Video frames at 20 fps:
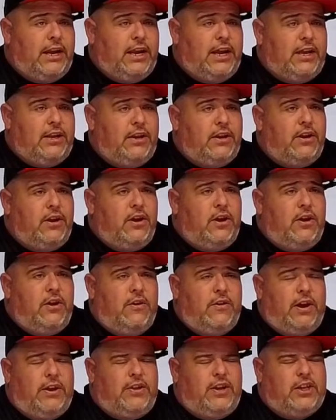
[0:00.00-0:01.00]
And then
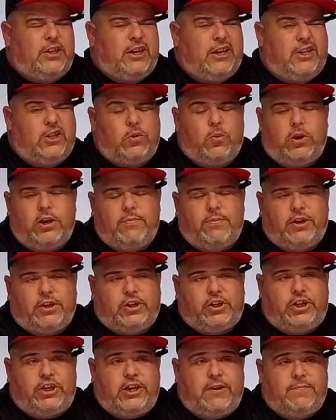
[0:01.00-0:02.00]
I think it's like 20
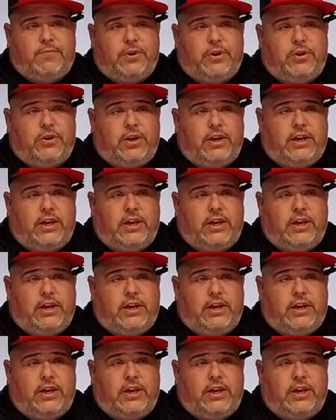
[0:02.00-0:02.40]
bucks cheaper.